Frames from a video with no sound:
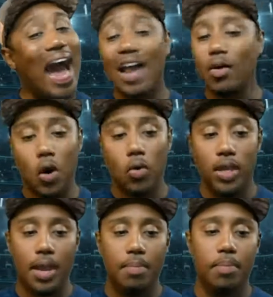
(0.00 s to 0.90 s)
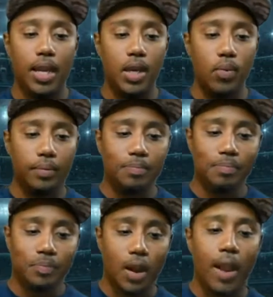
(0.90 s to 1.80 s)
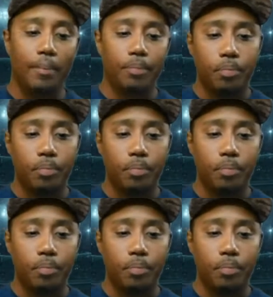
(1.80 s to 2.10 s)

I don't know yet. But anyway, all right.